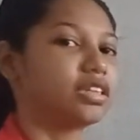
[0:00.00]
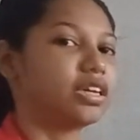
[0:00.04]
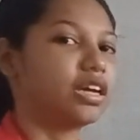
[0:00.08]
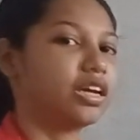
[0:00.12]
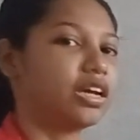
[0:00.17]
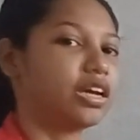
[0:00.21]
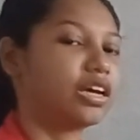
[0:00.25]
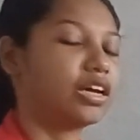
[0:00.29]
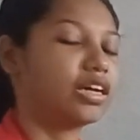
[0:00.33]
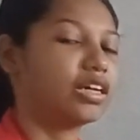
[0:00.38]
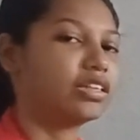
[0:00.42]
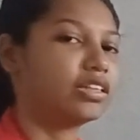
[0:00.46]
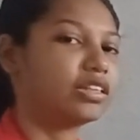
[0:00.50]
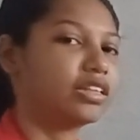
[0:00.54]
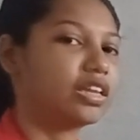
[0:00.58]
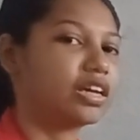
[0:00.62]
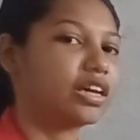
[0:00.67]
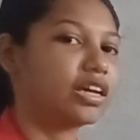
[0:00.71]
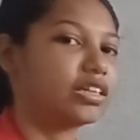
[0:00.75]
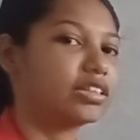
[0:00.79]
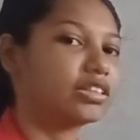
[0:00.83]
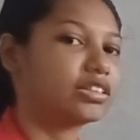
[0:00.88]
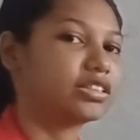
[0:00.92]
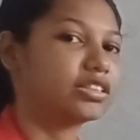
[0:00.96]
and
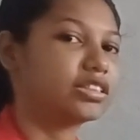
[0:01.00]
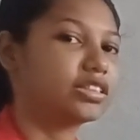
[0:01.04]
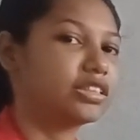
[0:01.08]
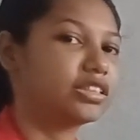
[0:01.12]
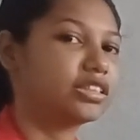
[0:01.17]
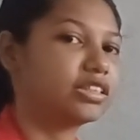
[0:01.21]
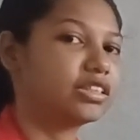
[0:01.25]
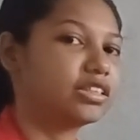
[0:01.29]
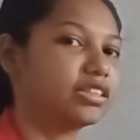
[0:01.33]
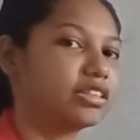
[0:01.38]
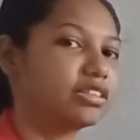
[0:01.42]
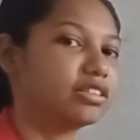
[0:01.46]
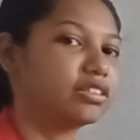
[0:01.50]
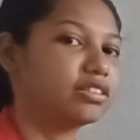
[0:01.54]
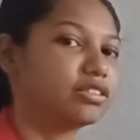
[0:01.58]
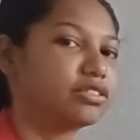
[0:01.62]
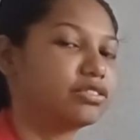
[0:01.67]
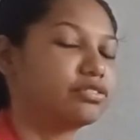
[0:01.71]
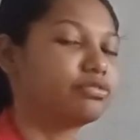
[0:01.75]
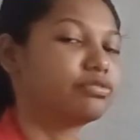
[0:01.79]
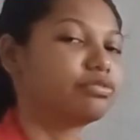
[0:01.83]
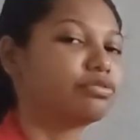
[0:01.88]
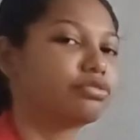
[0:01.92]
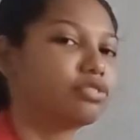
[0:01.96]
lastly,
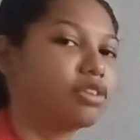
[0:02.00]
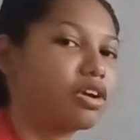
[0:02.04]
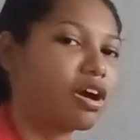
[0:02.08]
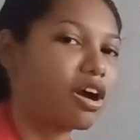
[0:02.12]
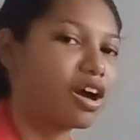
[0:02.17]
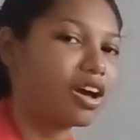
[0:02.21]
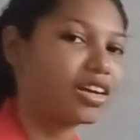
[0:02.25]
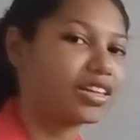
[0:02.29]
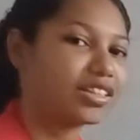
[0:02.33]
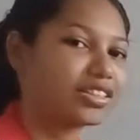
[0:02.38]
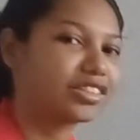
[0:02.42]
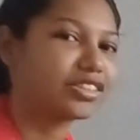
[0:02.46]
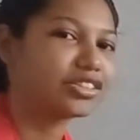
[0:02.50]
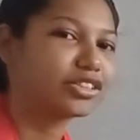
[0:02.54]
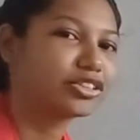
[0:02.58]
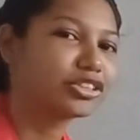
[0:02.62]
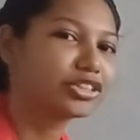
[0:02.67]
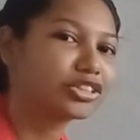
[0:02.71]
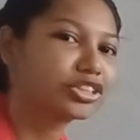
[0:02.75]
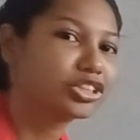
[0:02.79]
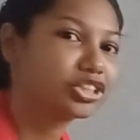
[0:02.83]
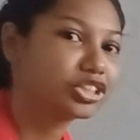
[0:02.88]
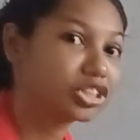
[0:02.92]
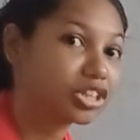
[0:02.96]
rocks. Good
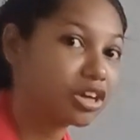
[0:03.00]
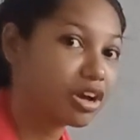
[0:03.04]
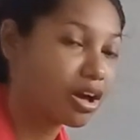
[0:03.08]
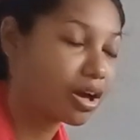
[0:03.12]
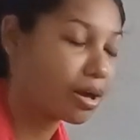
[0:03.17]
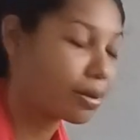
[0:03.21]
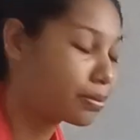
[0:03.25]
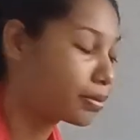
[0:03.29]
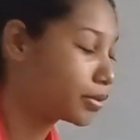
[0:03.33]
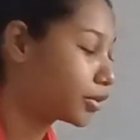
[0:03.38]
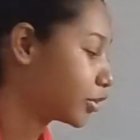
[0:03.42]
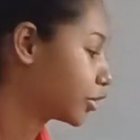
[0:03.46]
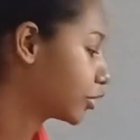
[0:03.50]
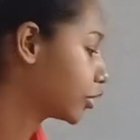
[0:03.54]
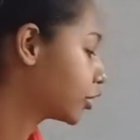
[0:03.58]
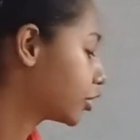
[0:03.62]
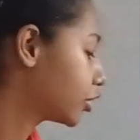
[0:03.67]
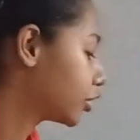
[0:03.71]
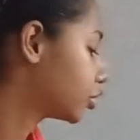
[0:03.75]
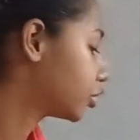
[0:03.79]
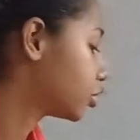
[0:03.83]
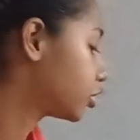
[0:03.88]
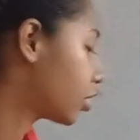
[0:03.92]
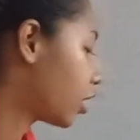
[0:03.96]
job. Good
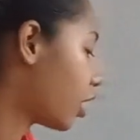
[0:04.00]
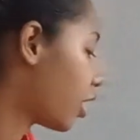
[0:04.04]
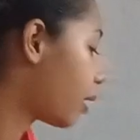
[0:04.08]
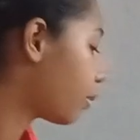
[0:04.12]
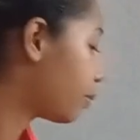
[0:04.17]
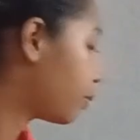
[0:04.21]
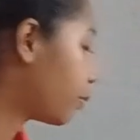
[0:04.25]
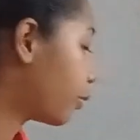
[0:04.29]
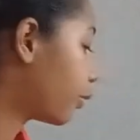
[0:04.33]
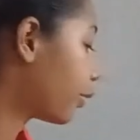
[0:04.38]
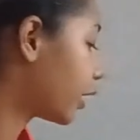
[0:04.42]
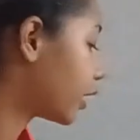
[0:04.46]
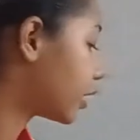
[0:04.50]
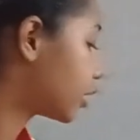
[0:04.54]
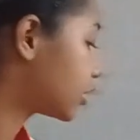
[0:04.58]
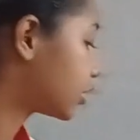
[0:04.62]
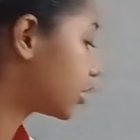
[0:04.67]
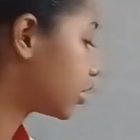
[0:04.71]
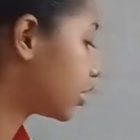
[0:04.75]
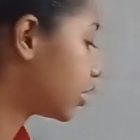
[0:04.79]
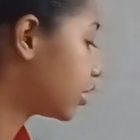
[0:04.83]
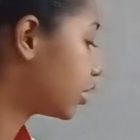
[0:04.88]
job, well done.